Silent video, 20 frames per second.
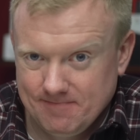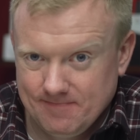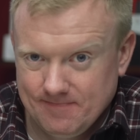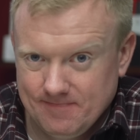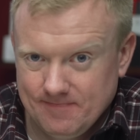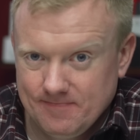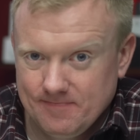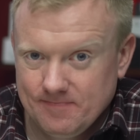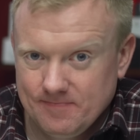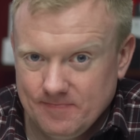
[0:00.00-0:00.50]

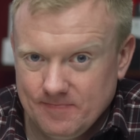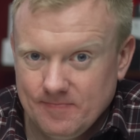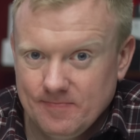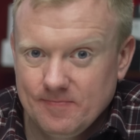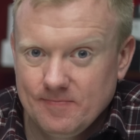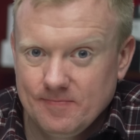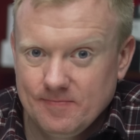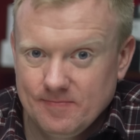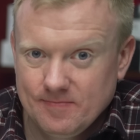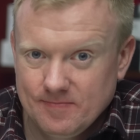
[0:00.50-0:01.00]

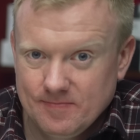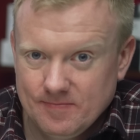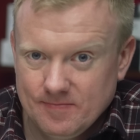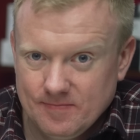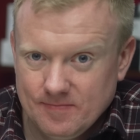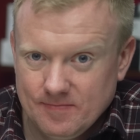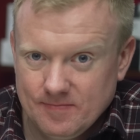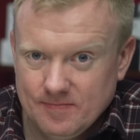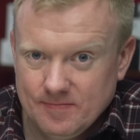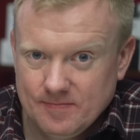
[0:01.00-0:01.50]

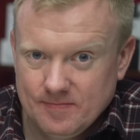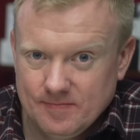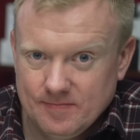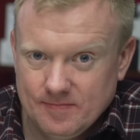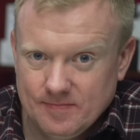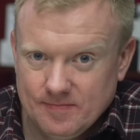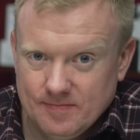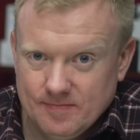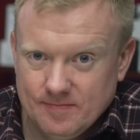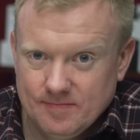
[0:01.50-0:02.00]

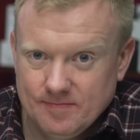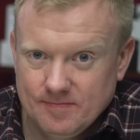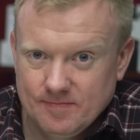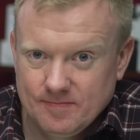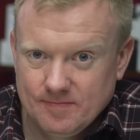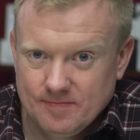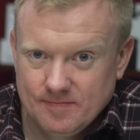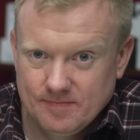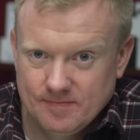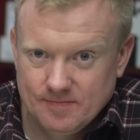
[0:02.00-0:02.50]

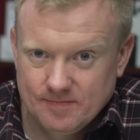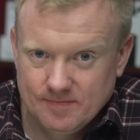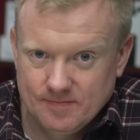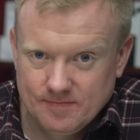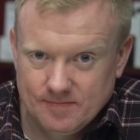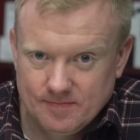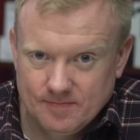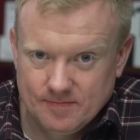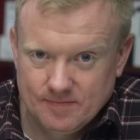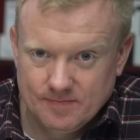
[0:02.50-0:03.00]

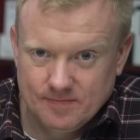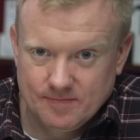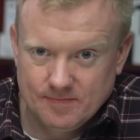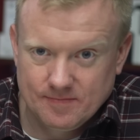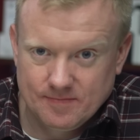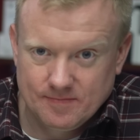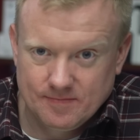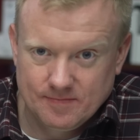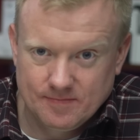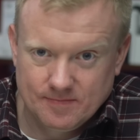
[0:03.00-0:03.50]

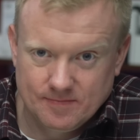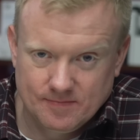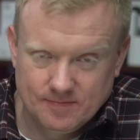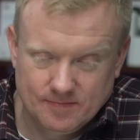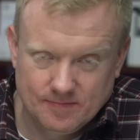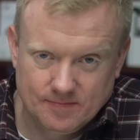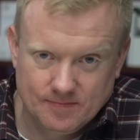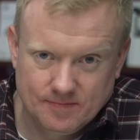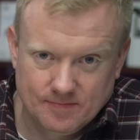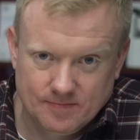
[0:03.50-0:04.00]

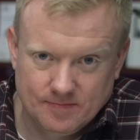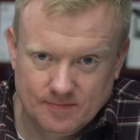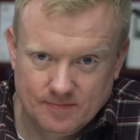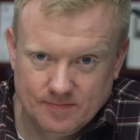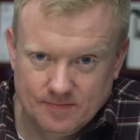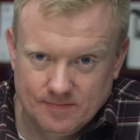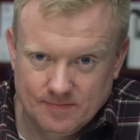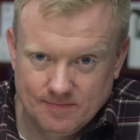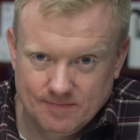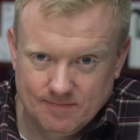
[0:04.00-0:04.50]

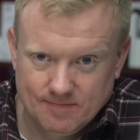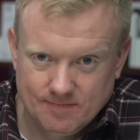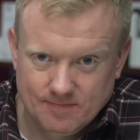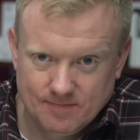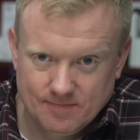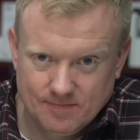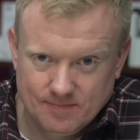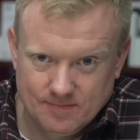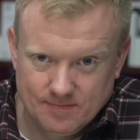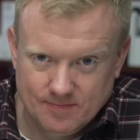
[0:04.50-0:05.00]

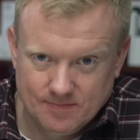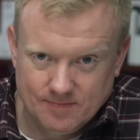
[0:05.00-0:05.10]
No words are spoken by the person on screen.